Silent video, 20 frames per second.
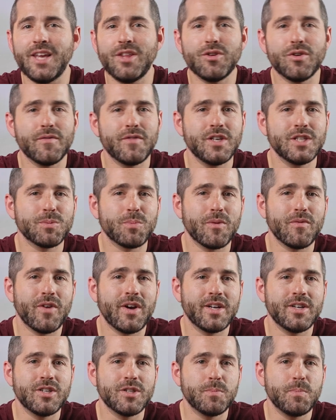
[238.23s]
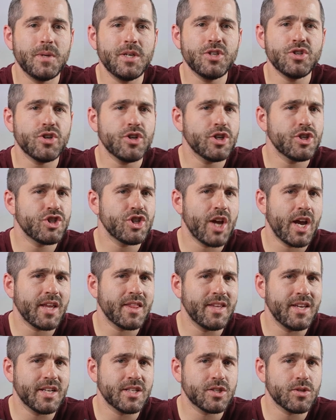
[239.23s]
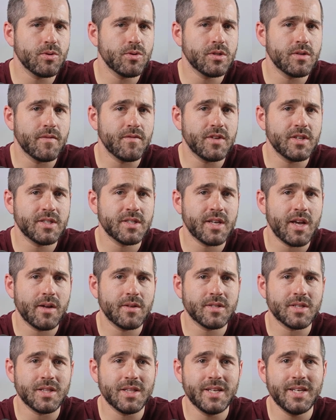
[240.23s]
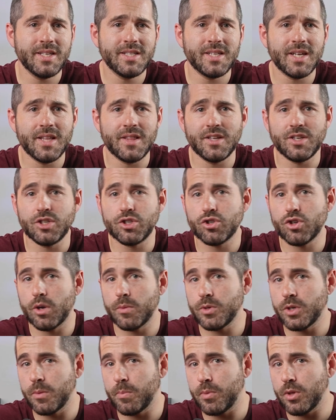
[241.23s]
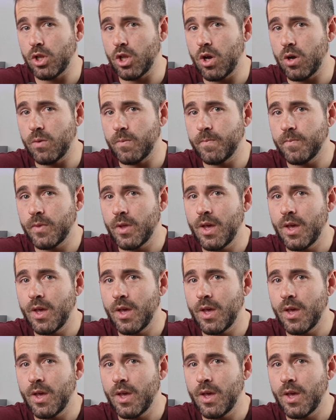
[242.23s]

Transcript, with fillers: either of these providers, be sure to check the exclusive discounts linked in the description below.